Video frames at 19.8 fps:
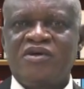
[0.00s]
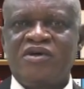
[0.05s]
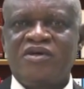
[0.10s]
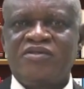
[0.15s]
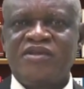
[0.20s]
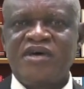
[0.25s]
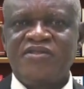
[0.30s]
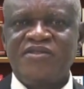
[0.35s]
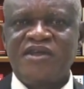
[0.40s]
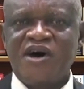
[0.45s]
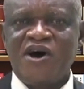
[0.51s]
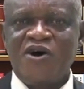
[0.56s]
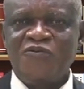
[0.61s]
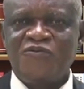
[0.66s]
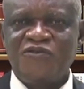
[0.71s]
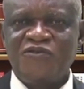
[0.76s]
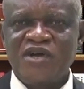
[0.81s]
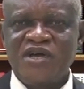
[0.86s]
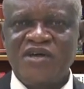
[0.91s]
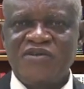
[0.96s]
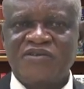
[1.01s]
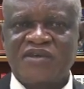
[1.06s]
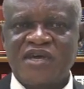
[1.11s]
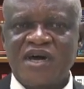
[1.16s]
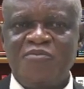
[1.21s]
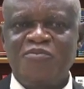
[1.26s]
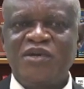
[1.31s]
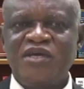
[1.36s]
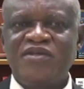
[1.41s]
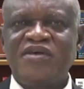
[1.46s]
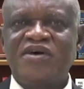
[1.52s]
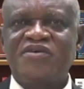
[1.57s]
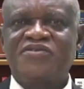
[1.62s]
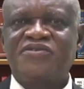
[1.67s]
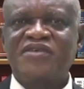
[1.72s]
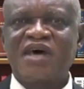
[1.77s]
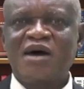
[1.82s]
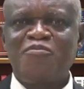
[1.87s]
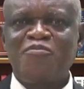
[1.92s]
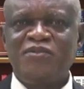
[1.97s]
The noun phrase can be the
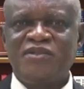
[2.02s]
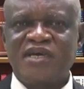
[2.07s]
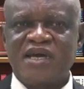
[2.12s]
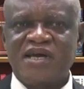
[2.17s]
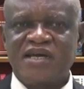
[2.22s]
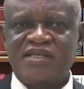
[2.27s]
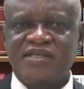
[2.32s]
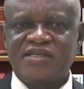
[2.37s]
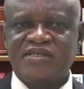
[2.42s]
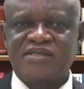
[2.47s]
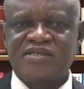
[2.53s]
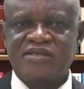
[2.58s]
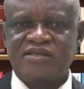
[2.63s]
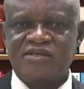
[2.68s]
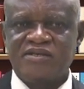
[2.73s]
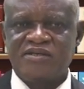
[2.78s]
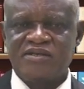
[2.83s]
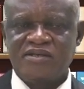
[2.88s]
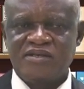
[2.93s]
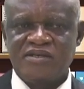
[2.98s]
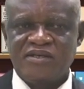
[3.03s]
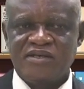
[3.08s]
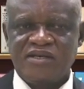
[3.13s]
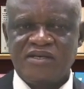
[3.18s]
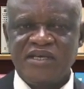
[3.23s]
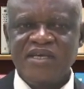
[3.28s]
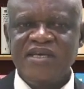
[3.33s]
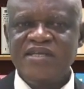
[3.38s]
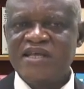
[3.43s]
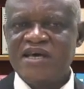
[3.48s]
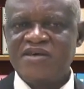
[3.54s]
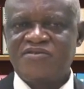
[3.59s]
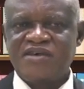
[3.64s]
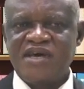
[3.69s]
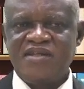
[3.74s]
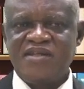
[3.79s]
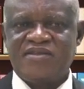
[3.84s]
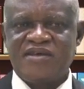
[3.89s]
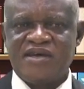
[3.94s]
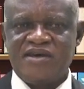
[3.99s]
subject in a
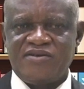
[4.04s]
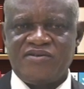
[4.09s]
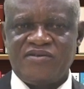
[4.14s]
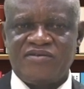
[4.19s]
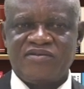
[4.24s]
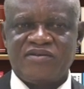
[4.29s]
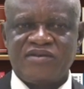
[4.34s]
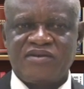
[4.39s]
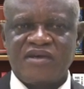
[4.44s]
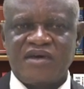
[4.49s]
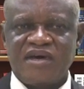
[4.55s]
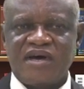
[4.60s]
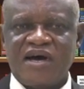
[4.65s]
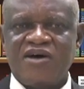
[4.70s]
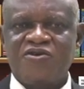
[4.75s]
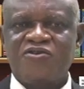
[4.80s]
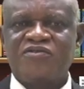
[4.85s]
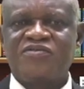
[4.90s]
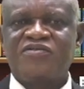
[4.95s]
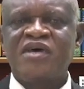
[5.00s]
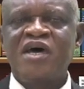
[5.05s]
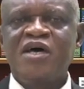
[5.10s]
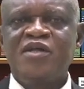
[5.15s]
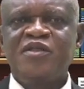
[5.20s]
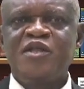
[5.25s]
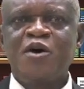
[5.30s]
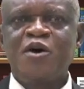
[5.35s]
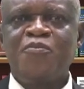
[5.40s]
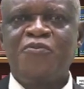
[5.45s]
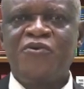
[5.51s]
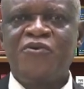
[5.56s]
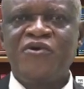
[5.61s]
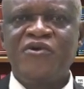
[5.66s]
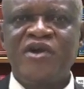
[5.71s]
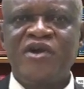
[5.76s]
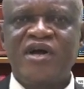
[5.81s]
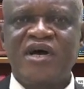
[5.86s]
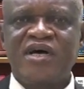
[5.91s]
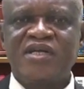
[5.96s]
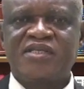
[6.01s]
sentence, as the
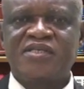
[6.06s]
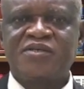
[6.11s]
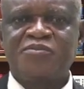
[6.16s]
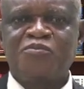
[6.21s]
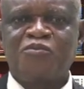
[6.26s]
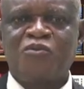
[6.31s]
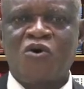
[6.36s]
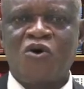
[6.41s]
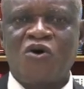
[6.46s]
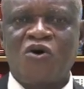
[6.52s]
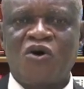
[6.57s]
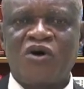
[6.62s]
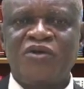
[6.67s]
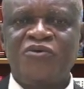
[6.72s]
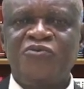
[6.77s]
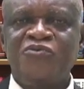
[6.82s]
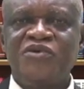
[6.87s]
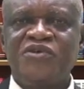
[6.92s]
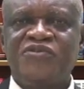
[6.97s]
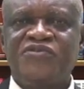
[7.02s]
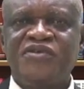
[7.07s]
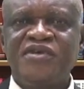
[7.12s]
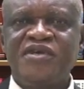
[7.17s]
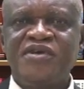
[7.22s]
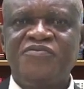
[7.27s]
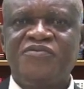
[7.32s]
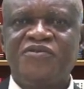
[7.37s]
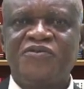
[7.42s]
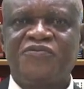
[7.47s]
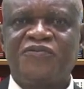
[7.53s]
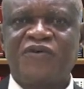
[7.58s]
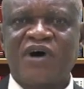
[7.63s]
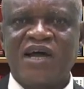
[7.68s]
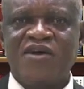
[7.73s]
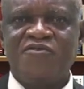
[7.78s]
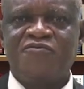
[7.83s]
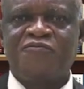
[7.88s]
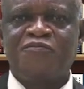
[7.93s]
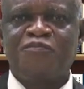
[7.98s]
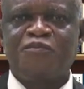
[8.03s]
brilliant boy received
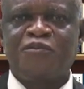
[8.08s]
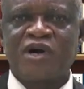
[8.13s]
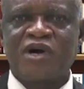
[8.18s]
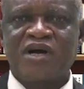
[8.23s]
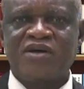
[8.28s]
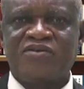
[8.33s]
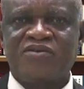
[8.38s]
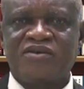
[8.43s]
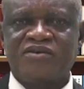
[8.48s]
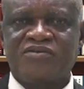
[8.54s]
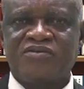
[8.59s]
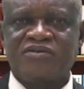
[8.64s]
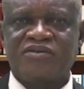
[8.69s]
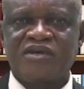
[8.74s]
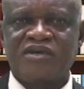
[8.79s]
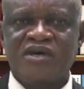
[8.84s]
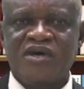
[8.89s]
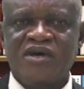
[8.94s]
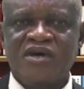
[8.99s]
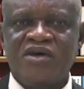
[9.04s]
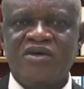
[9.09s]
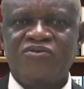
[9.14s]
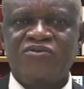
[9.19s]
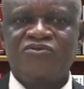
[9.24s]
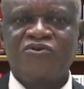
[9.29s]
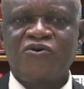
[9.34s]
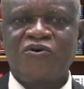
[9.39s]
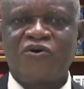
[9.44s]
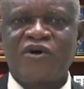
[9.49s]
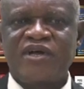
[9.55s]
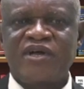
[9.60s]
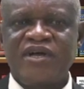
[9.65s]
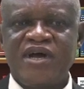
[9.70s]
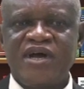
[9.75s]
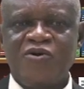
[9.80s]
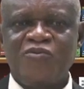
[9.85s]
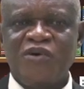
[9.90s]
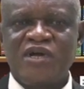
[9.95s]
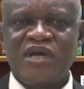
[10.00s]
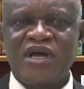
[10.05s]
5 prizes. So
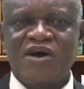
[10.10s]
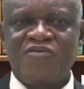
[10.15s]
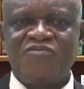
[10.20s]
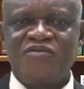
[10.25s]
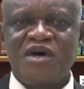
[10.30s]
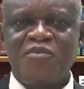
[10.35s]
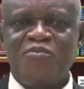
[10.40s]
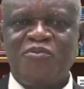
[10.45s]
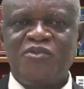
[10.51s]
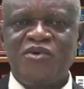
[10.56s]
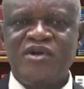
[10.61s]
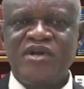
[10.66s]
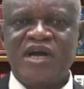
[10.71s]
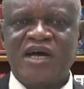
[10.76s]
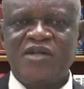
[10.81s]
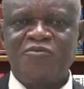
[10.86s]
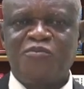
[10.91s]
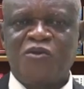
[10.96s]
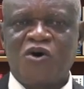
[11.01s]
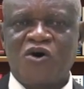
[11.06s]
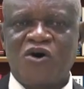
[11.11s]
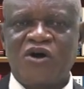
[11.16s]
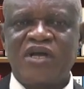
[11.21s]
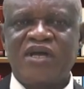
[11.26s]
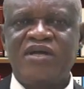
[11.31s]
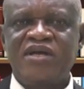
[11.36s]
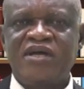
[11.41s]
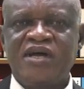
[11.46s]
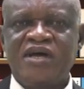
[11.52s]
here we have the brilliant boy